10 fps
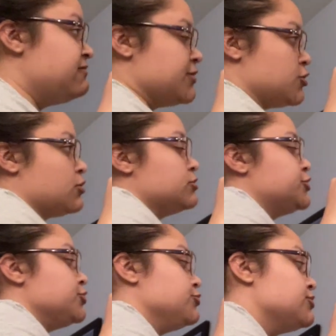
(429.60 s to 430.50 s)
ventricle
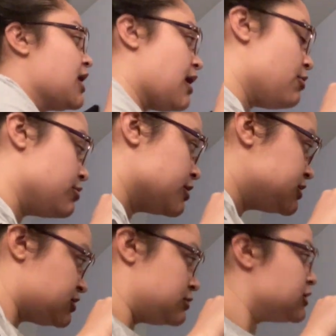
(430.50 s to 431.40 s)
to the aorta.
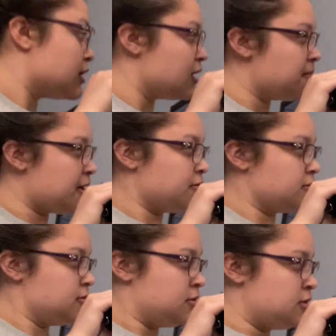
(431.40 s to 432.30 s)
So we're talking about
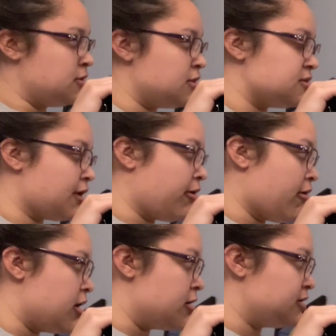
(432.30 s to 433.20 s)
this area right
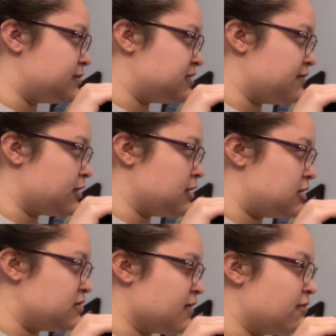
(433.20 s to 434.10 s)
here, specifically
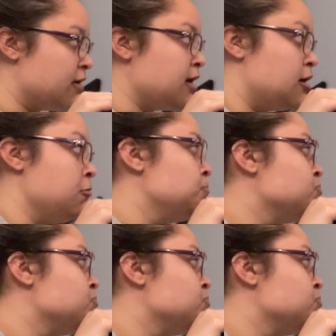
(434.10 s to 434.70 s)
this valve right here.